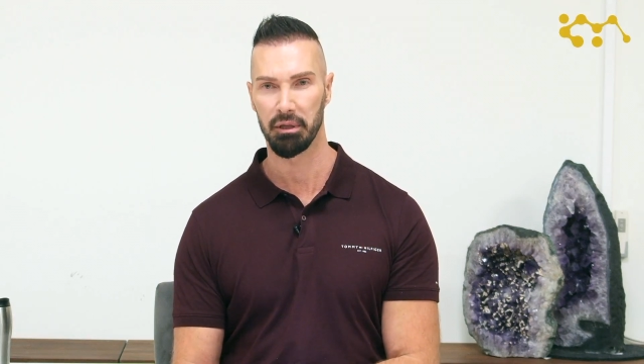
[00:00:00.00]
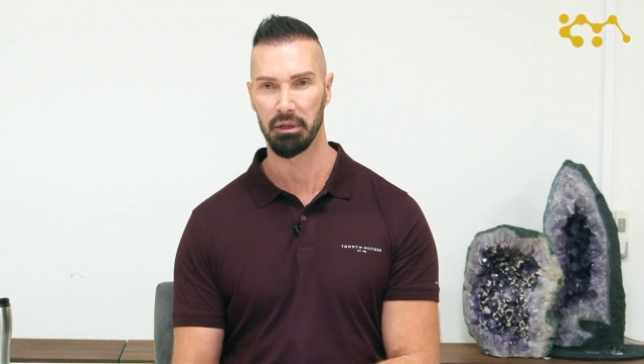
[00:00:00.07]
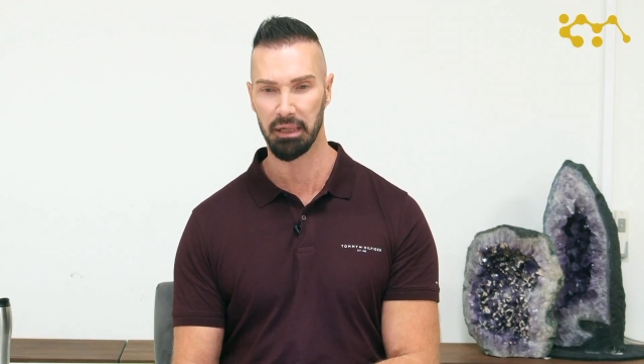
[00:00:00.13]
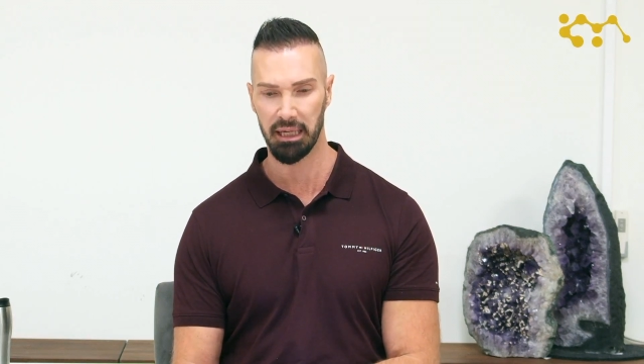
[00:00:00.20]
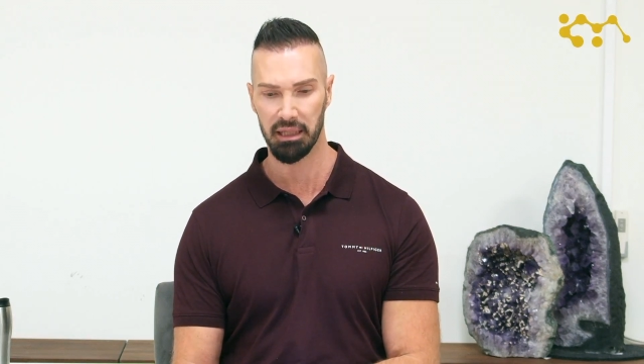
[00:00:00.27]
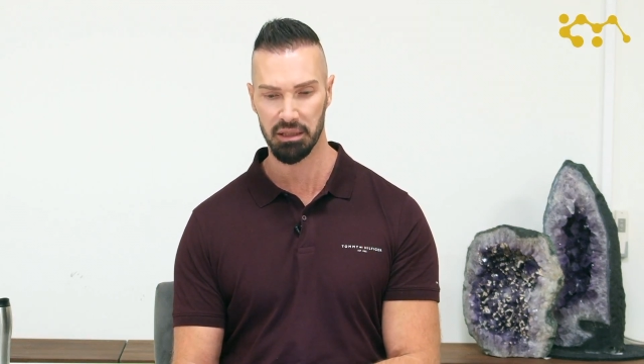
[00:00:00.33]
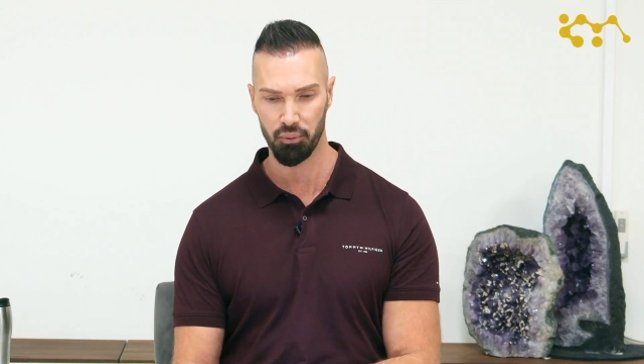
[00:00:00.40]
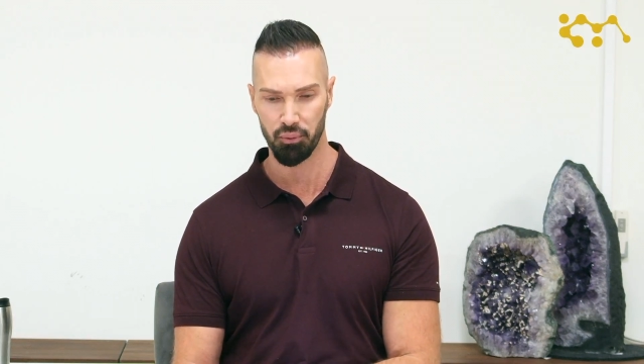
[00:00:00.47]

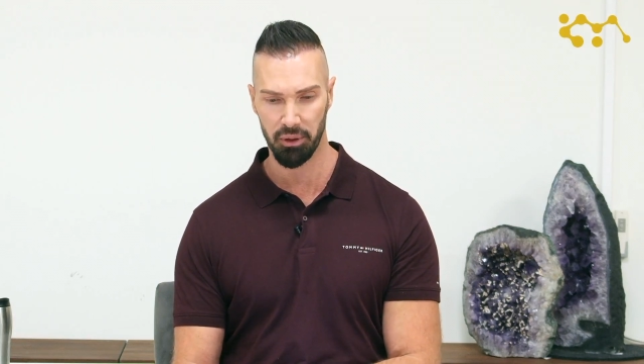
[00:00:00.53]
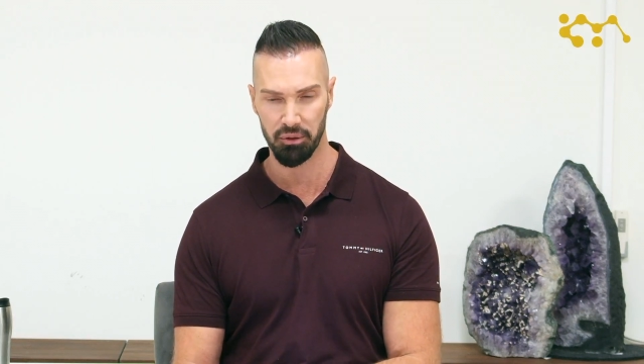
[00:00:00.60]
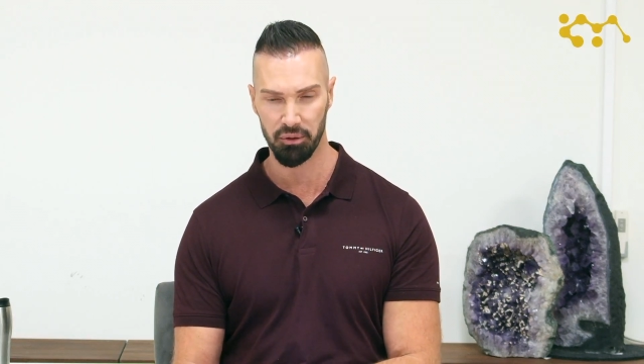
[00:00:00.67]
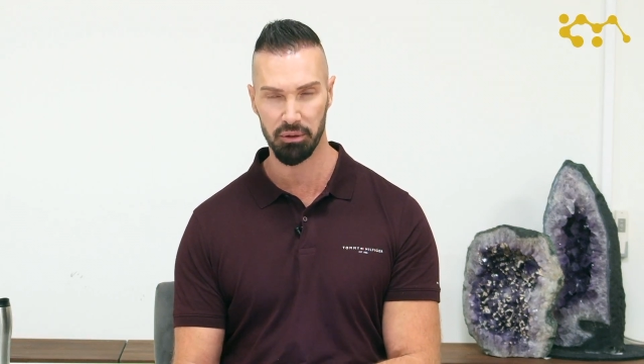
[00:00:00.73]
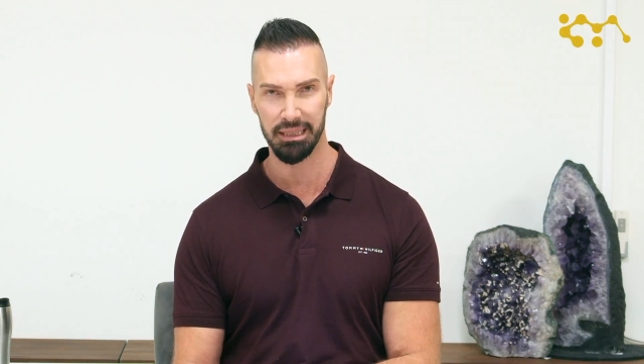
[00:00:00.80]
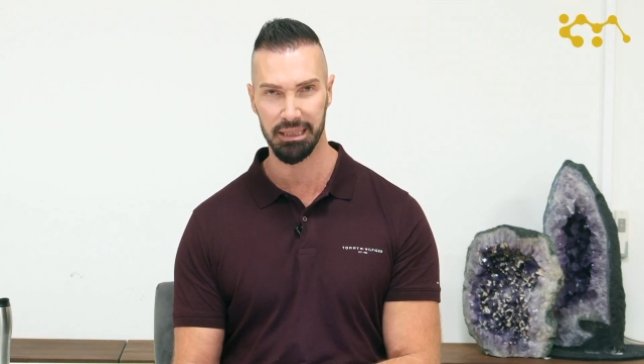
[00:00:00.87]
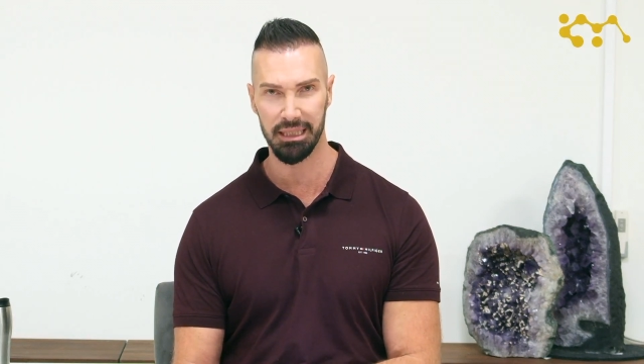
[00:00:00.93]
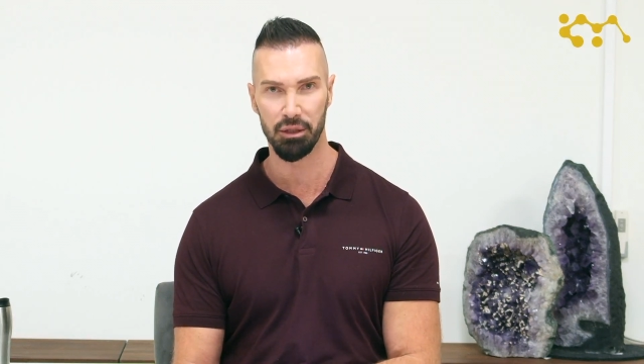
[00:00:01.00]
That's where
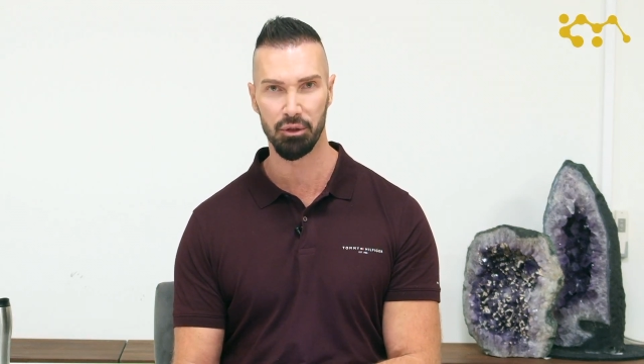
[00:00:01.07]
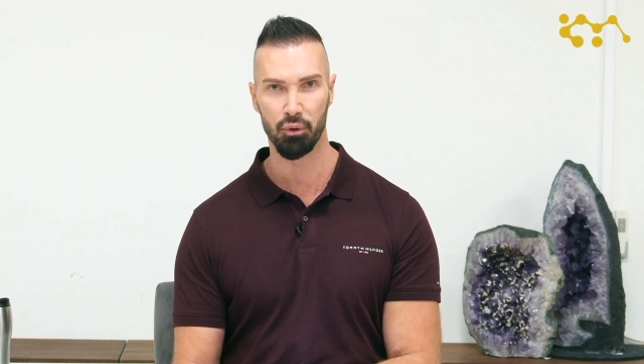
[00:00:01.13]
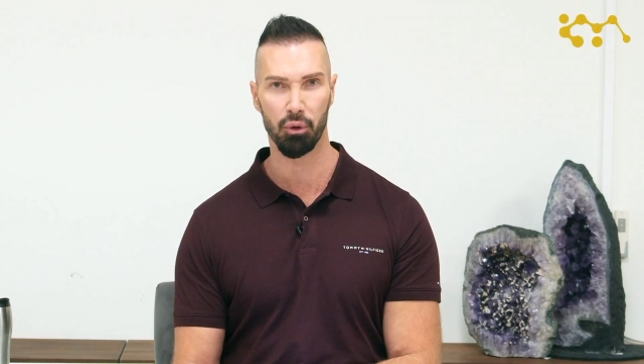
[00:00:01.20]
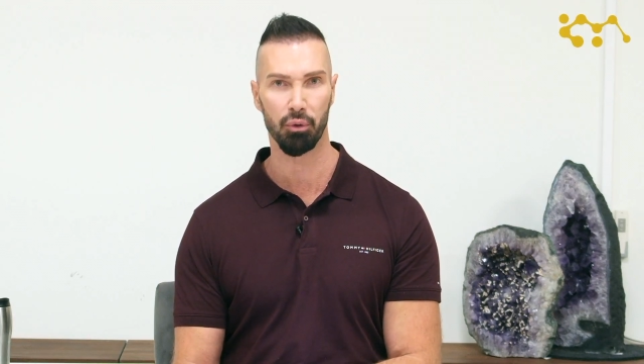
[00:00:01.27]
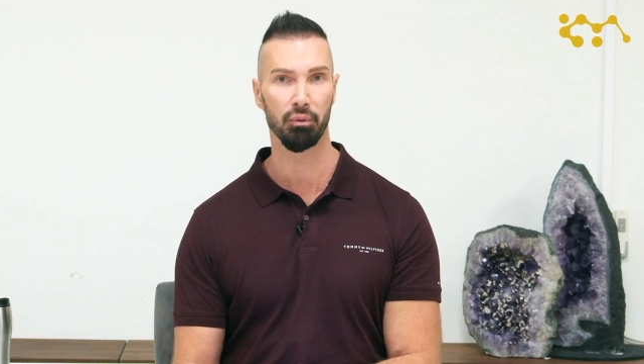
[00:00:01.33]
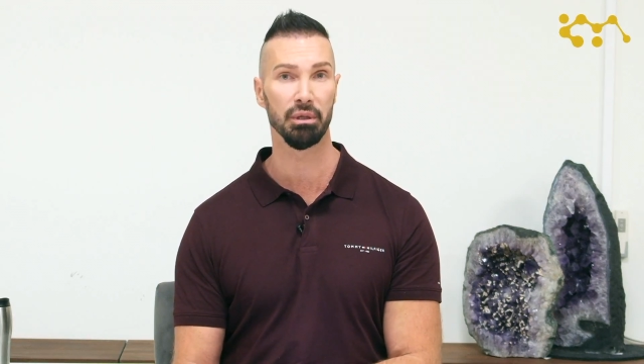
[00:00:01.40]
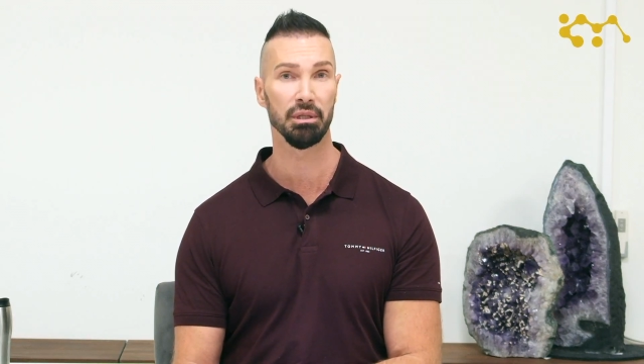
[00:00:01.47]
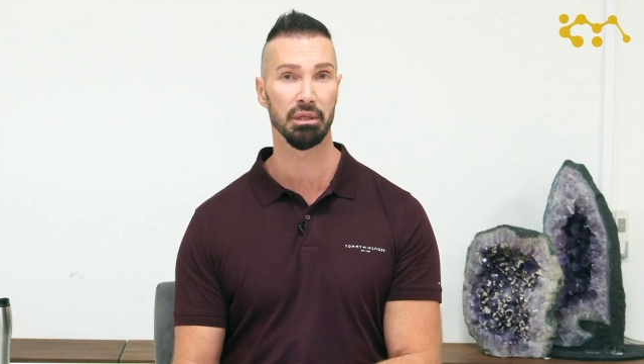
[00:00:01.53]
you need
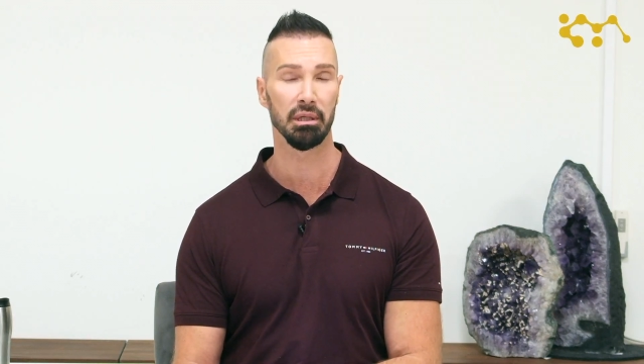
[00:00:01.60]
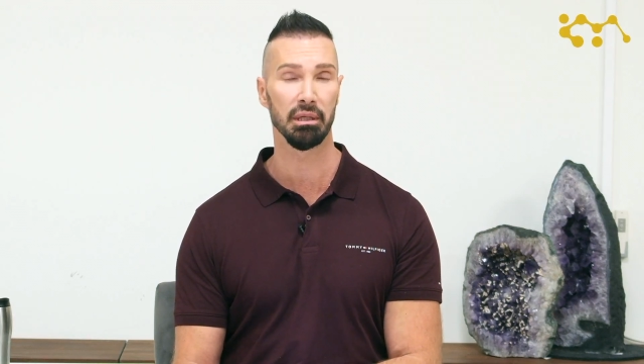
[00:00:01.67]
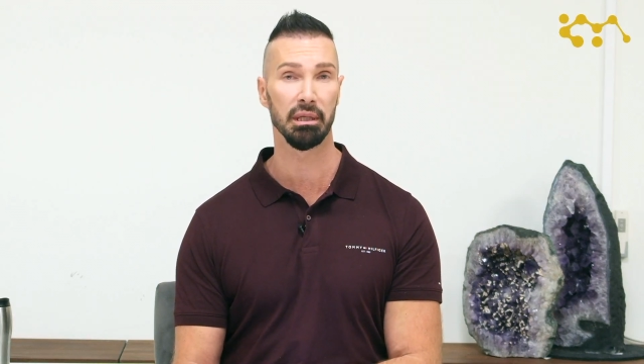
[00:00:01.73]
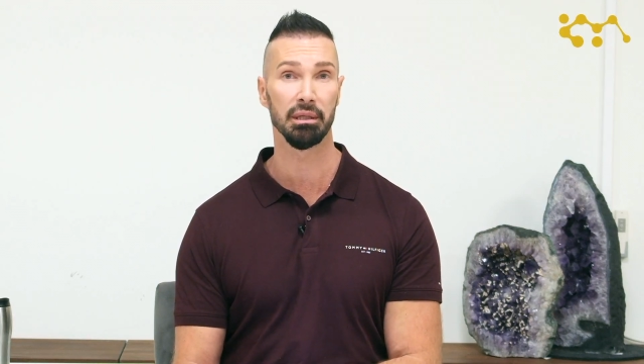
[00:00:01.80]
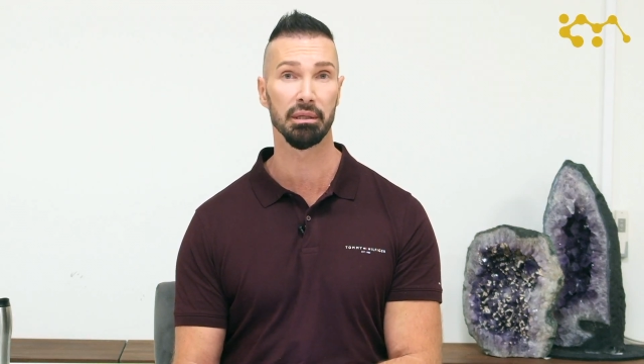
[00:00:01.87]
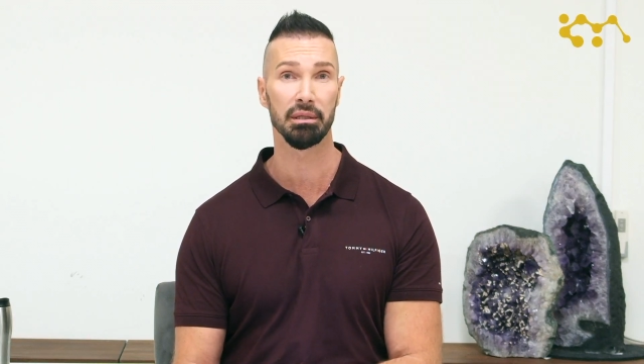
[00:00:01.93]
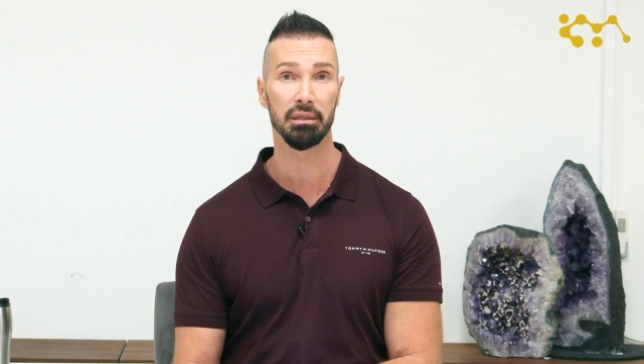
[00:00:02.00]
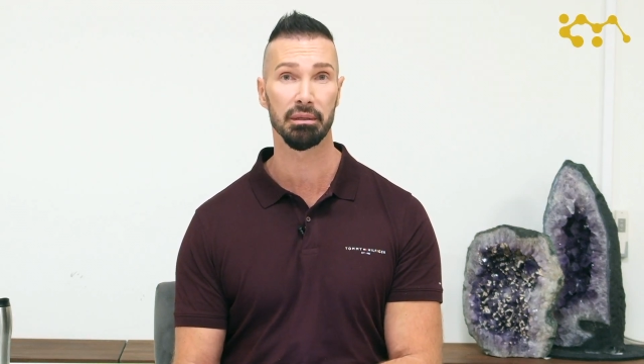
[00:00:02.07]
your
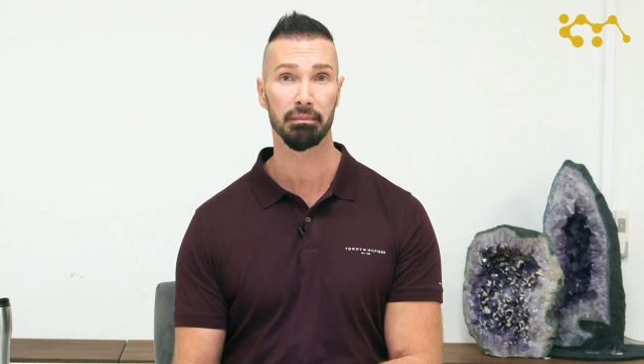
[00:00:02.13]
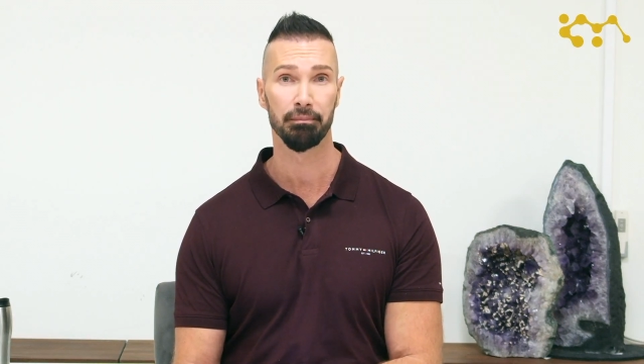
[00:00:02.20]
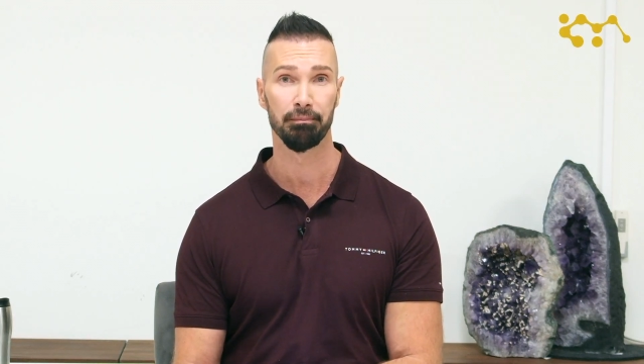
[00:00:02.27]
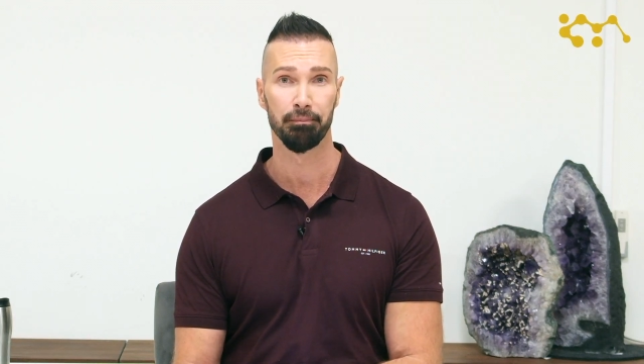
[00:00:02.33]
resilience.